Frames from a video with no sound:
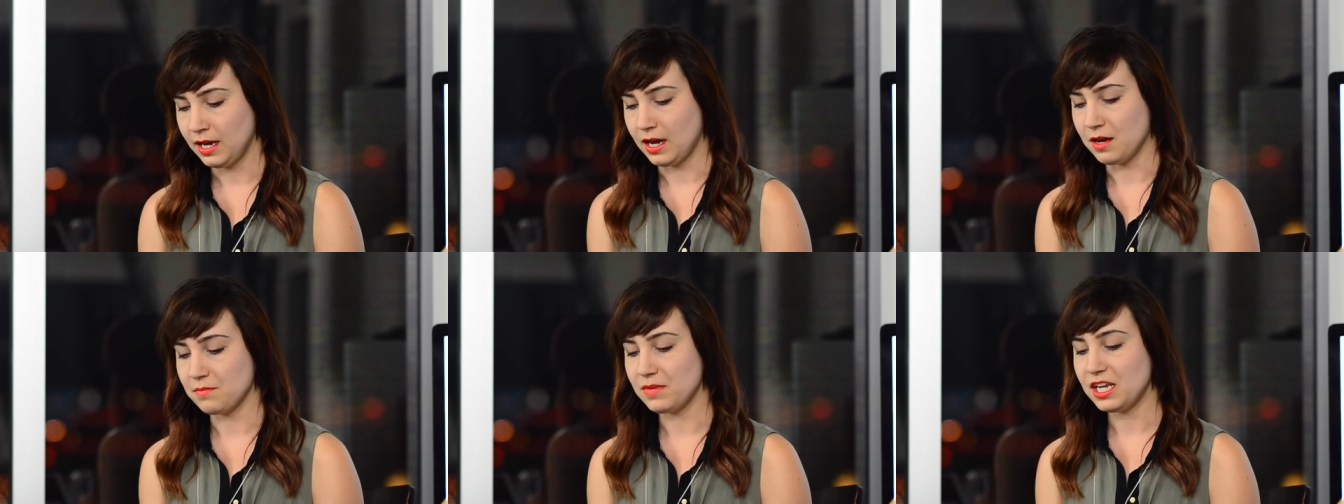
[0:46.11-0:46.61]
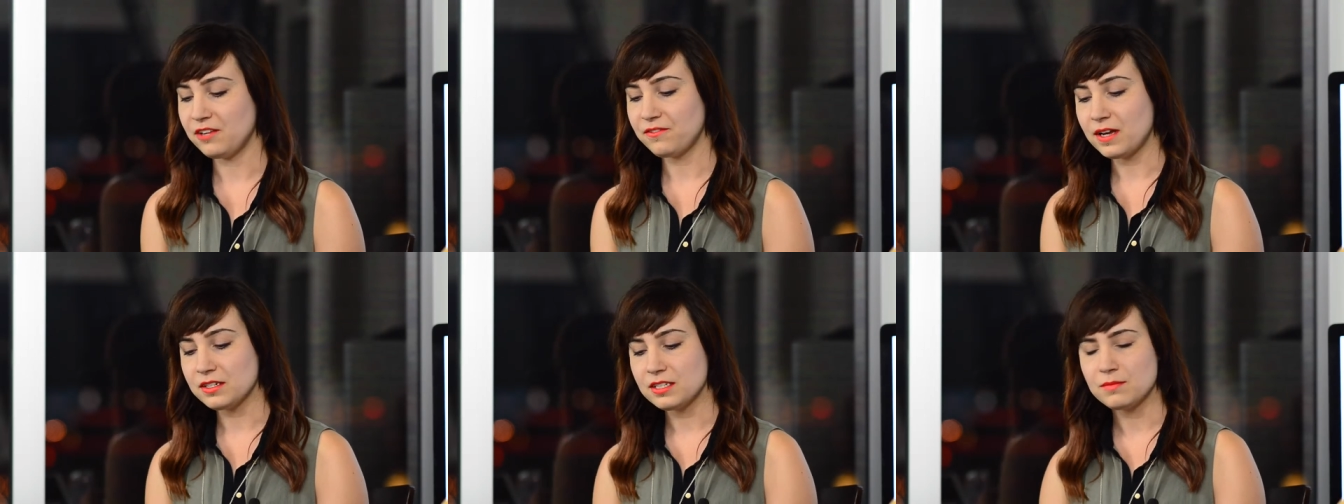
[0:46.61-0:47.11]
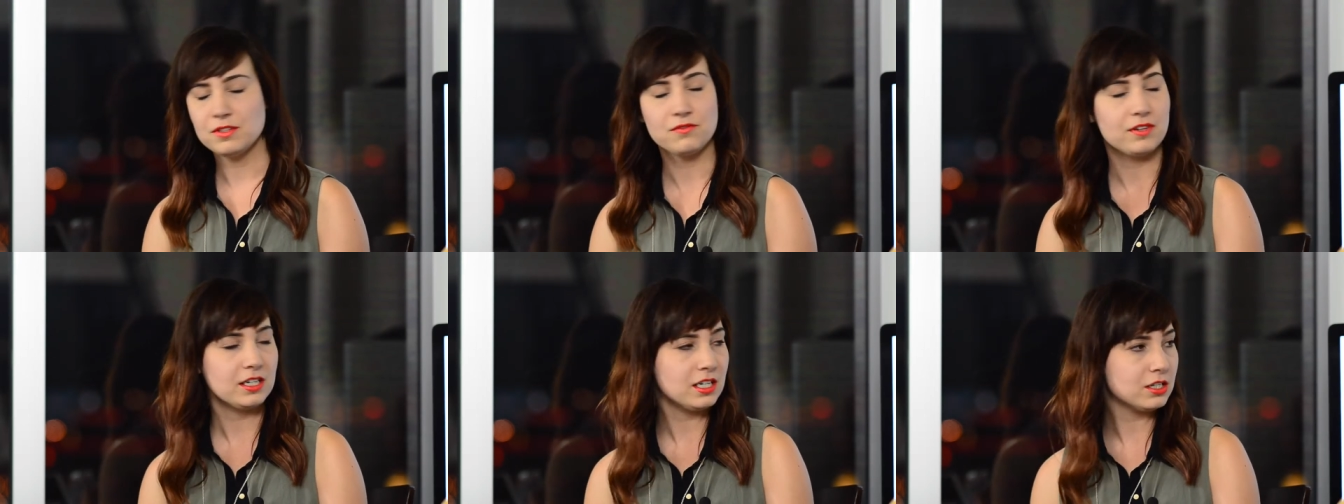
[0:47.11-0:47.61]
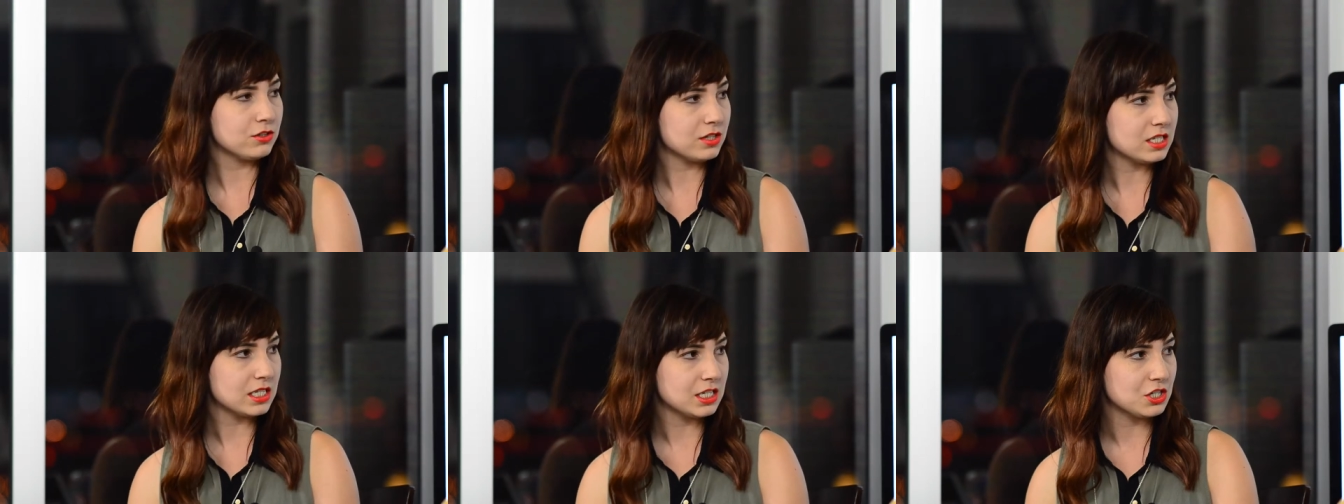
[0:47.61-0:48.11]
Um, he found something very
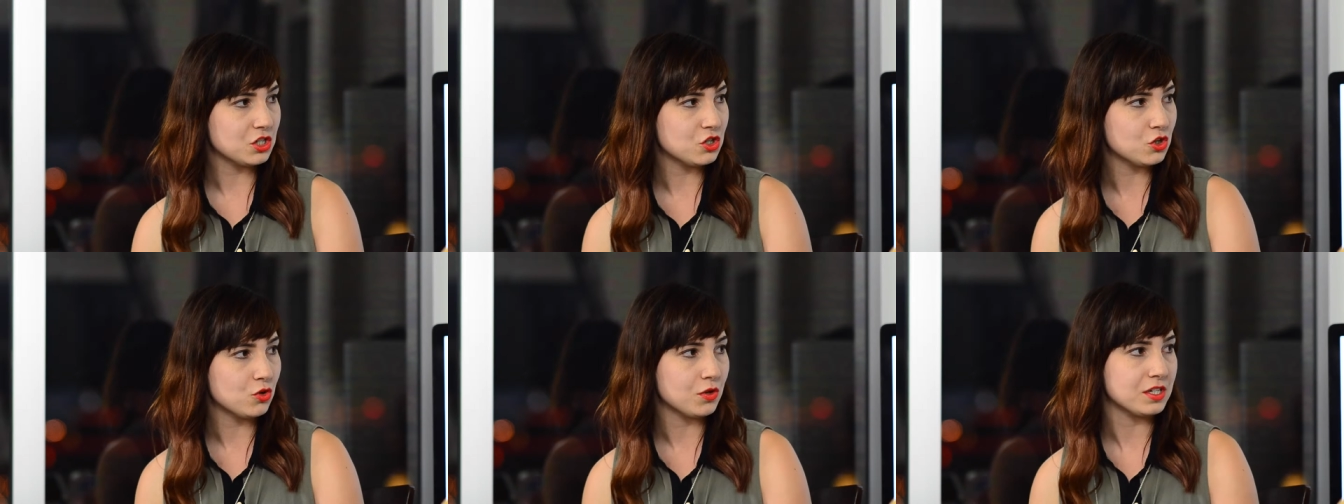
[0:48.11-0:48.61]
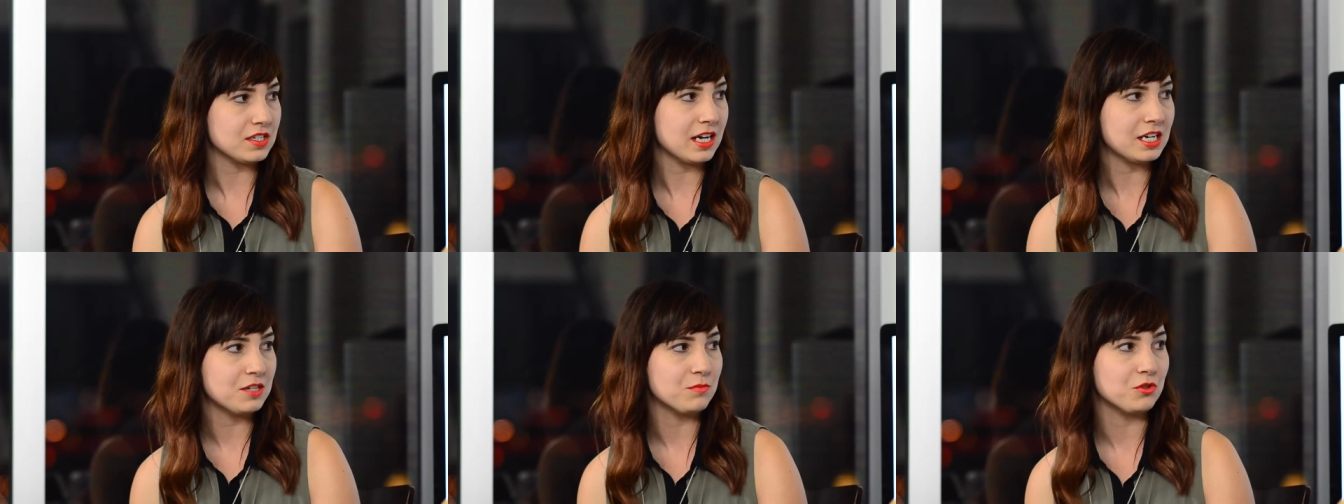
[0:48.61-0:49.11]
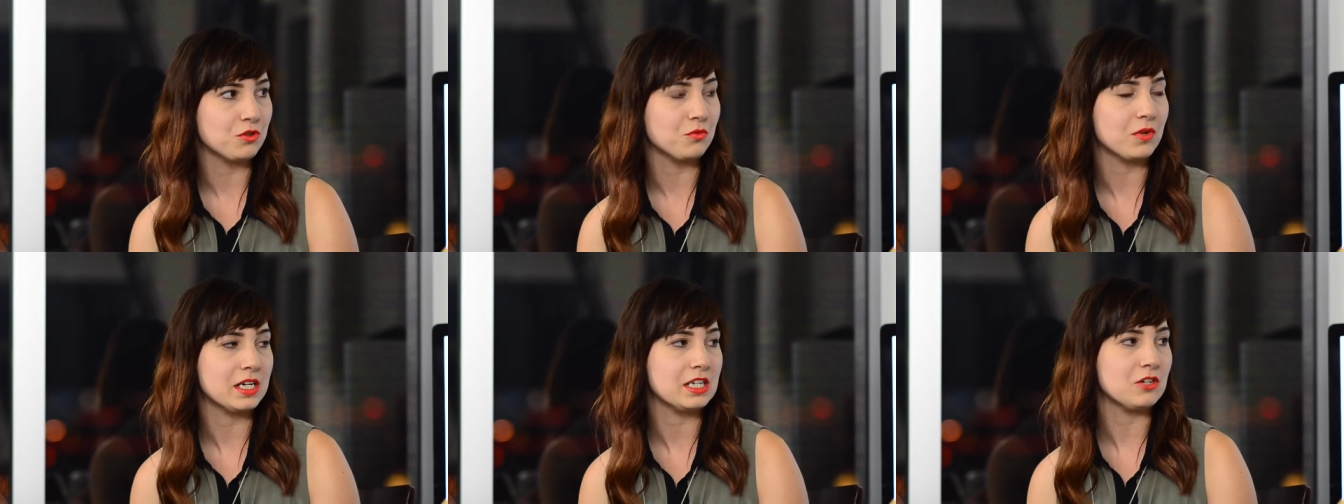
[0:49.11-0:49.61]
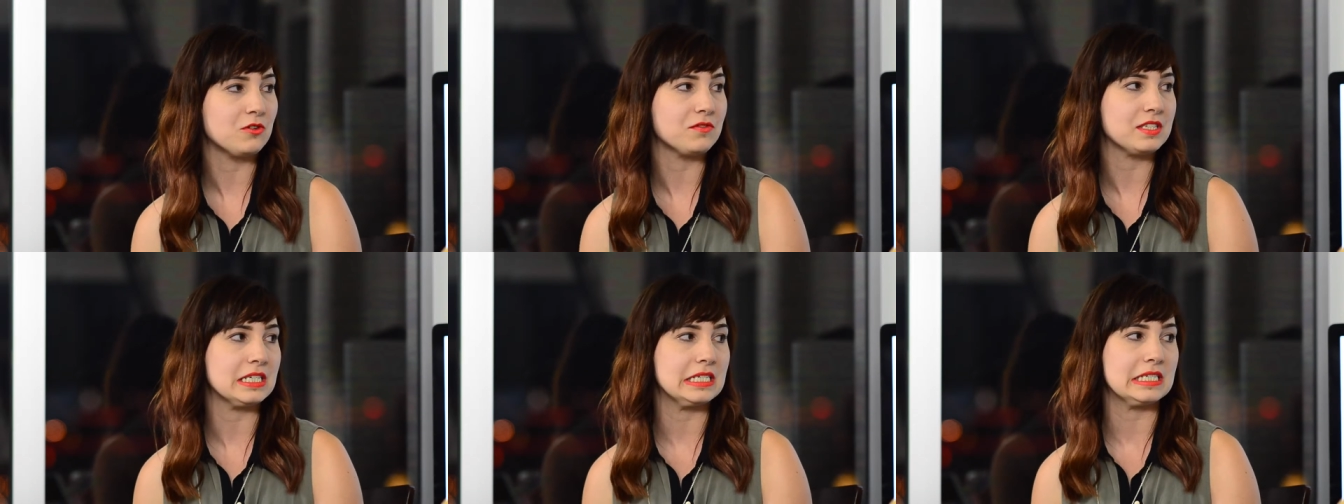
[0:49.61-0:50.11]
interesting to do on his honeymoon when it all of
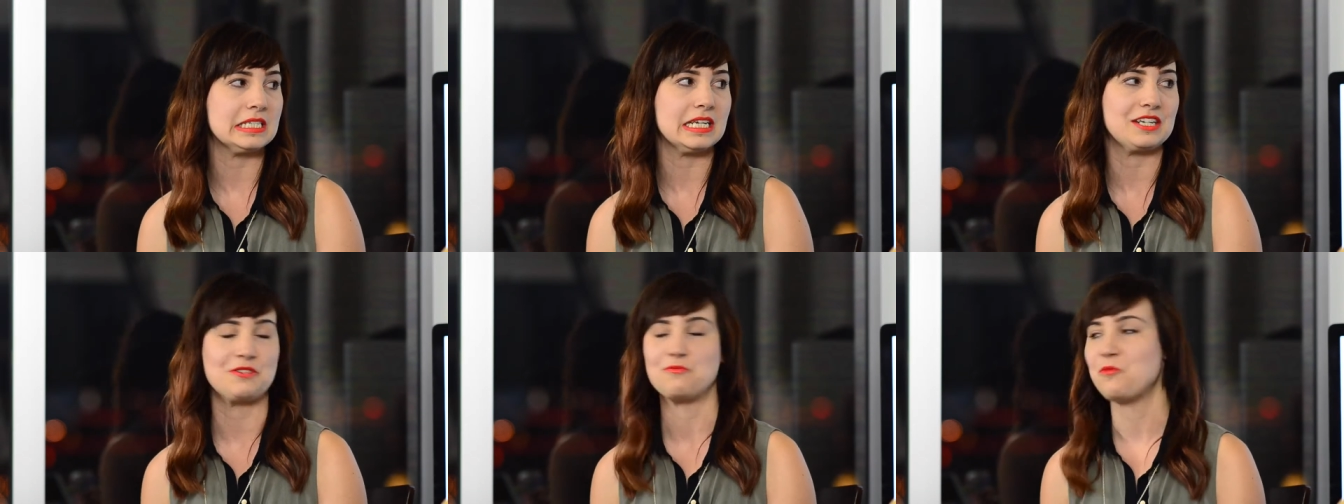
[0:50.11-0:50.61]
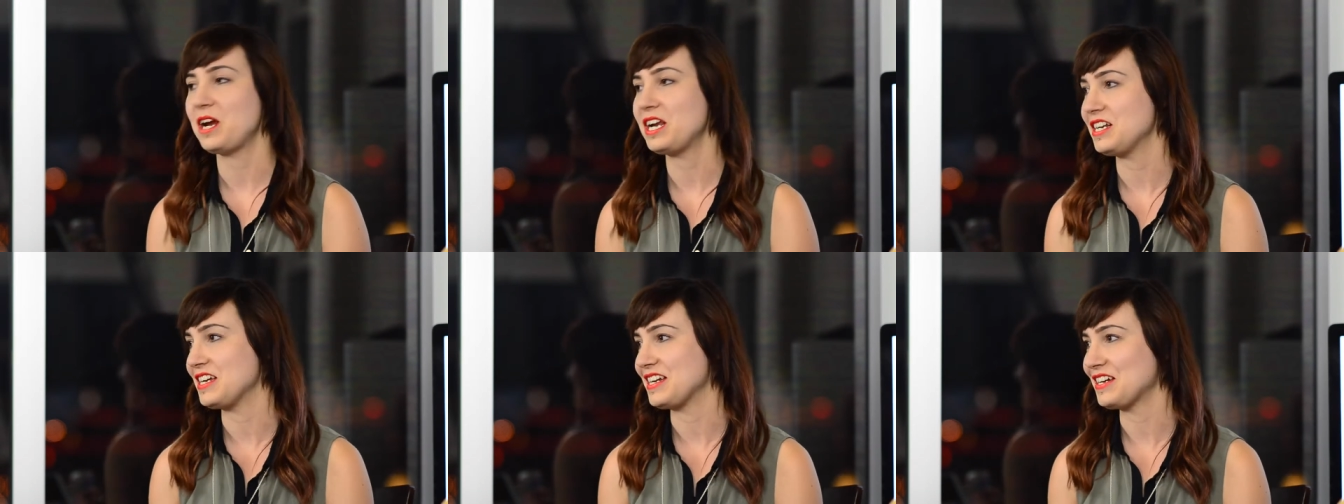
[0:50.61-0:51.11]
a sudden started raining.